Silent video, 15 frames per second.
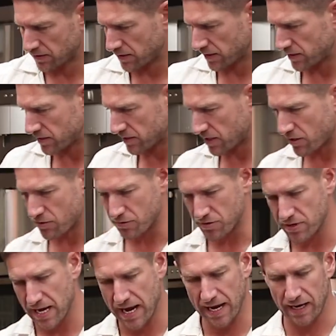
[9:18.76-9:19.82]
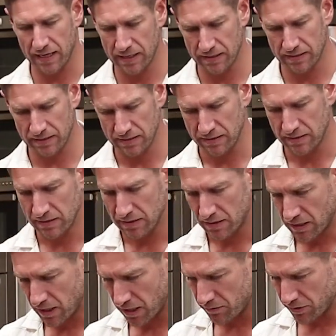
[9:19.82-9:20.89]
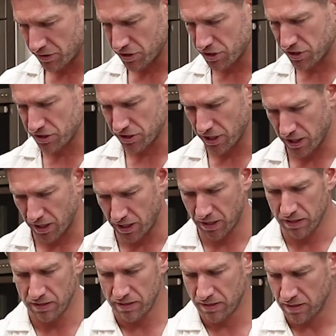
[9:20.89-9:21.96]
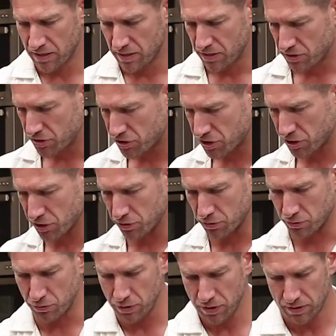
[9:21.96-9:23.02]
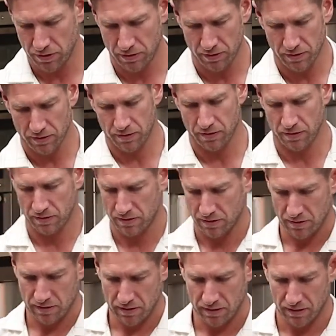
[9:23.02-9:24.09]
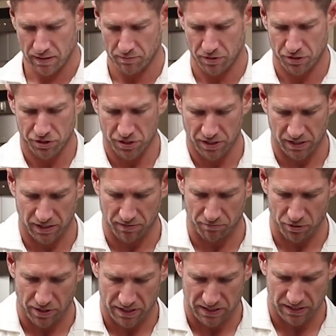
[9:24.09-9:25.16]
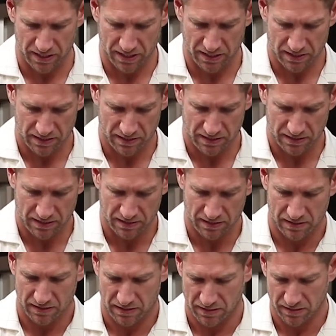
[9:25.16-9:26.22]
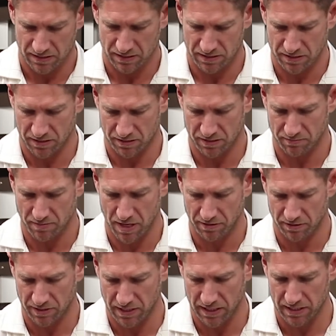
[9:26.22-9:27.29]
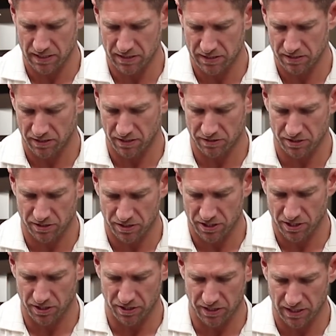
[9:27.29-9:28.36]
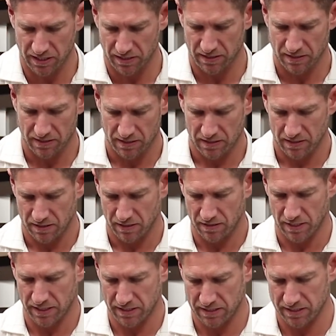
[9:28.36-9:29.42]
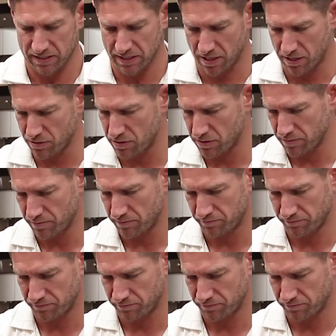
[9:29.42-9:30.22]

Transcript: Like so. Now, I'm gonna start to get my chicken breast in, start to marinate it, start to turn it, like so.